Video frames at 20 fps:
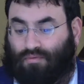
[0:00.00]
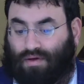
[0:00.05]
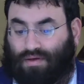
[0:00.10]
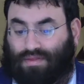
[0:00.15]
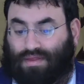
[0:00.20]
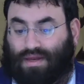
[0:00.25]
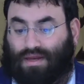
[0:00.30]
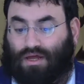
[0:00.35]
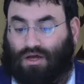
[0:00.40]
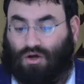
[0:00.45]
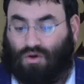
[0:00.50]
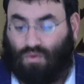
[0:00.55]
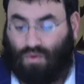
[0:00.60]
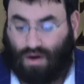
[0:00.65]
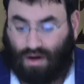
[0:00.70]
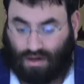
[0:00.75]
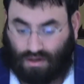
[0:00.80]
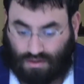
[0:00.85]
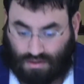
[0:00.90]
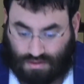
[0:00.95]
and then he
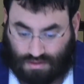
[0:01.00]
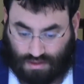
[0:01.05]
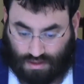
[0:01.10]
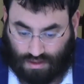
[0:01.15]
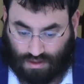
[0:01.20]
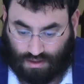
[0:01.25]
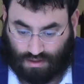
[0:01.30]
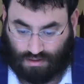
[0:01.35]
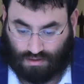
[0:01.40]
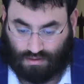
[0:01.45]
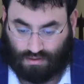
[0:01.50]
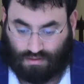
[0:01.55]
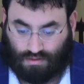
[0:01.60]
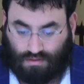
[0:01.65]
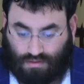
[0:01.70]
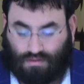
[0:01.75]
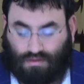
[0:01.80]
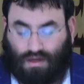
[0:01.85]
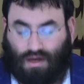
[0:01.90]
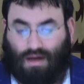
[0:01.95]
acquires the
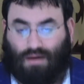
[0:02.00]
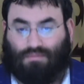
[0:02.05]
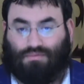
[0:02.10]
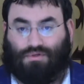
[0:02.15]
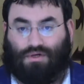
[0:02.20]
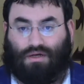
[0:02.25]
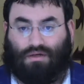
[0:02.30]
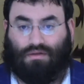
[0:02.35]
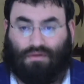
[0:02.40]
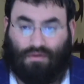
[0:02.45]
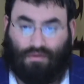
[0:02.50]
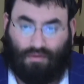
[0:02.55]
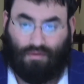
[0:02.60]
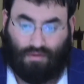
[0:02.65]
object.